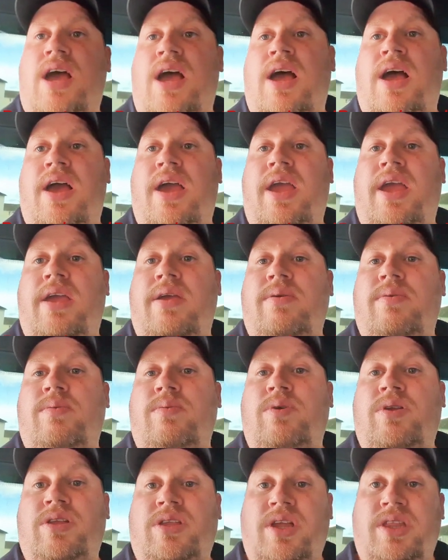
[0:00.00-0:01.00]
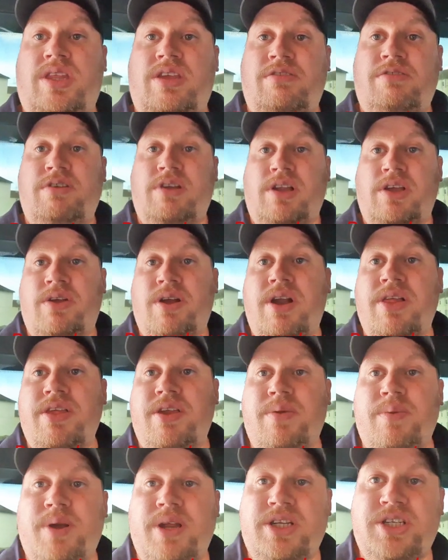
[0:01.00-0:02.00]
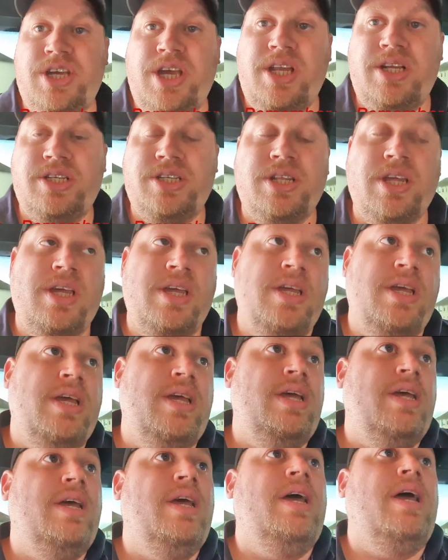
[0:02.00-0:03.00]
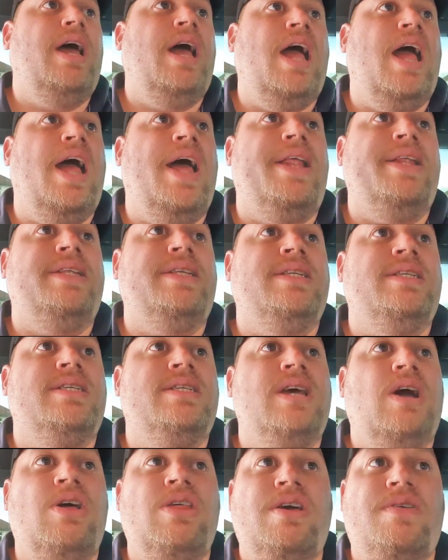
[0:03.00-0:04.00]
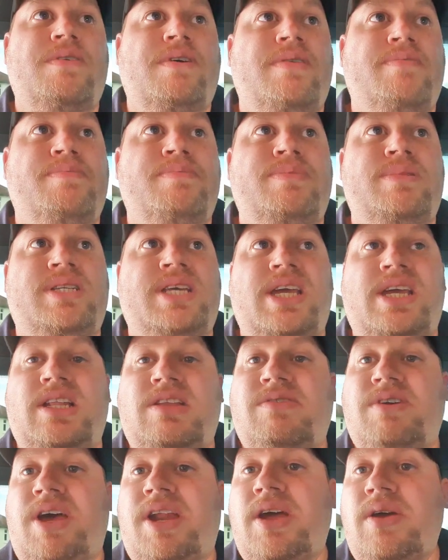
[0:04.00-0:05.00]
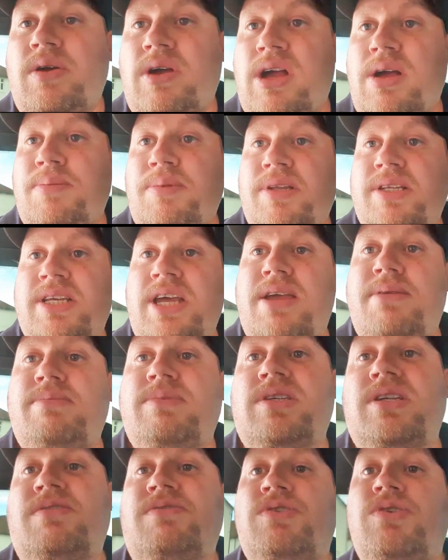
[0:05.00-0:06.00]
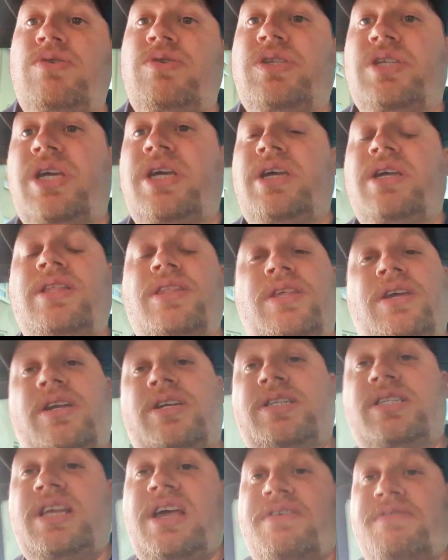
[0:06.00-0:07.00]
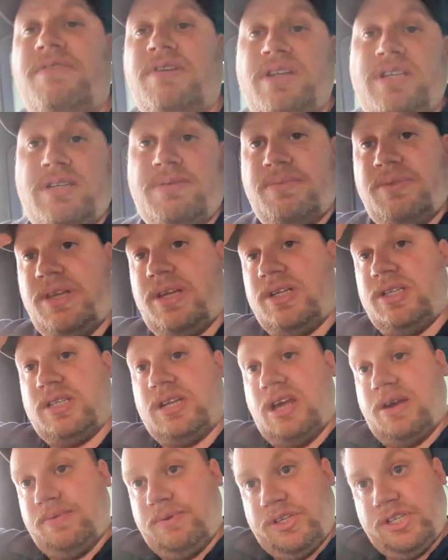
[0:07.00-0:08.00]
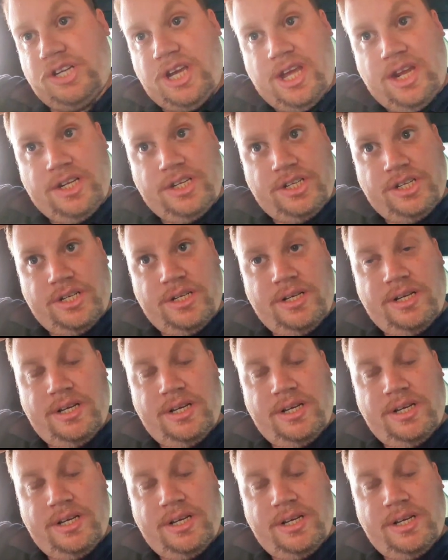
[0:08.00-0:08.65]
I would have done differently or anything I would have changed? And now that I've taken the van out a couple of times and I've used it, there's definitely some things I would change.